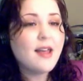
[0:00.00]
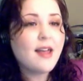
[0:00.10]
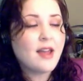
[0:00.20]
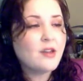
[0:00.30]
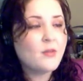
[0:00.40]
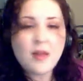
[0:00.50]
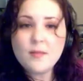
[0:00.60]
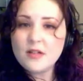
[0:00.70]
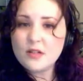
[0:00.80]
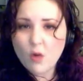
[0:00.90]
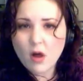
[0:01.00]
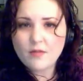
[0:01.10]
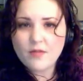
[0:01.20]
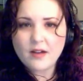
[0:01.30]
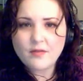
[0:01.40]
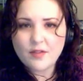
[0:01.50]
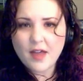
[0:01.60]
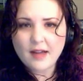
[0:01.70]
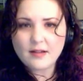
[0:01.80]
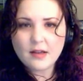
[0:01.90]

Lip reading: and you may be disqualified for that.